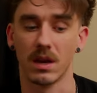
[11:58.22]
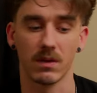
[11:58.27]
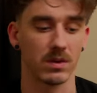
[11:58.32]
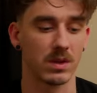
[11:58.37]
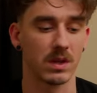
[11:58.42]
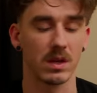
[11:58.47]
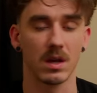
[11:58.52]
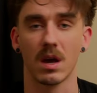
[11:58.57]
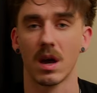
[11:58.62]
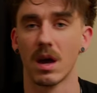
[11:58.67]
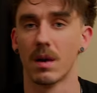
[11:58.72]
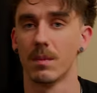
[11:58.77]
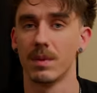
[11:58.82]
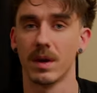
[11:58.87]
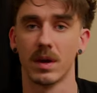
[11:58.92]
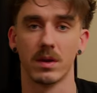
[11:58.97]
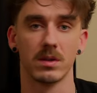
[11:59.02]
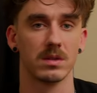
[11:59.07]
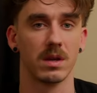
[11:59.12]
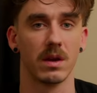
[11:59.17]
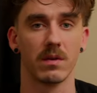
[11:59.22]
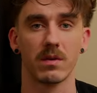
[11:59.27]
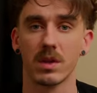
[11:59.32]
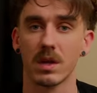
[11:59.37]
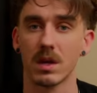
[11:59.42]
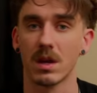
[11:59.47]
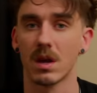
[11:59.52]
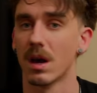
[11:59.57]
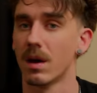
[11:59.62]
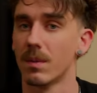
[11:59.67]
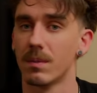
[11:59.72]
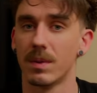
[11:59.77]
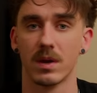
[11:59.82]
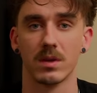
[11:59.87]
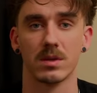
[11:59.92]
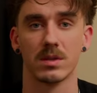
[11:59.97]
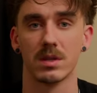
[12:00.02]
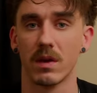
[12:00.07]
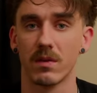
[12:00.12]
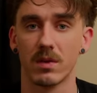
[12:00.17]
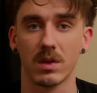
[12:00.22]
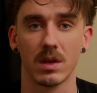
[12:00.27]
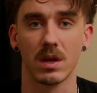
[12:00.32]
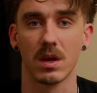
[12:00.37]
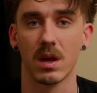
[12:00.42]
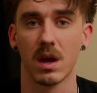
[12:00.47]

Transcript: everything compounds and everything compounds and everything